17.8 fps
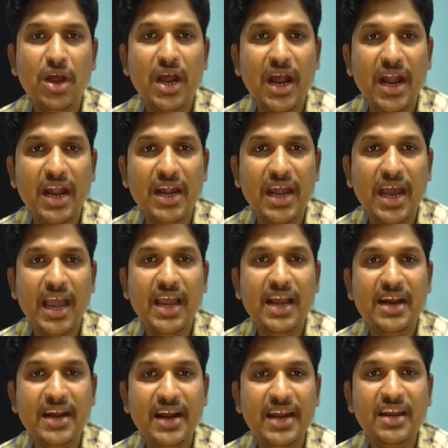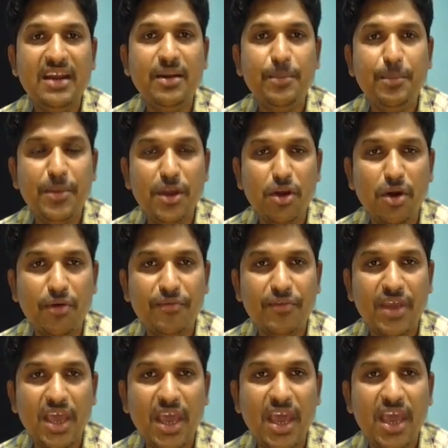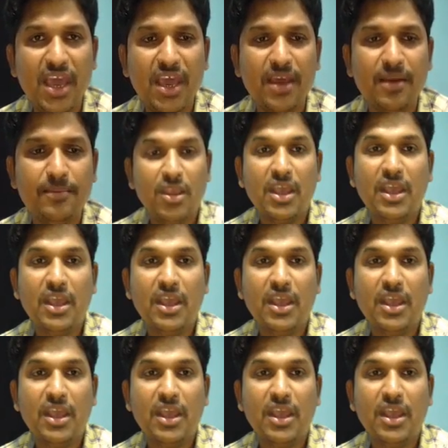and I'll write P of k.